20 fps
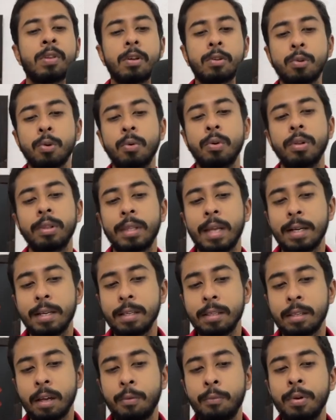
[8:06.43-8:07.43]
So that
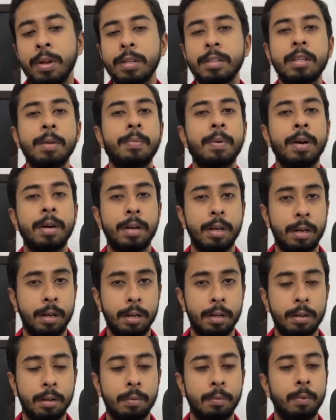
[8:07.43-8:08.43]
is how we are separating
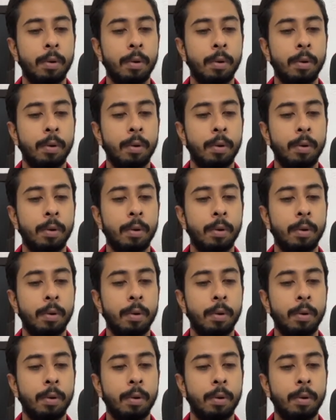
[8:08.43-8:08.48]
it.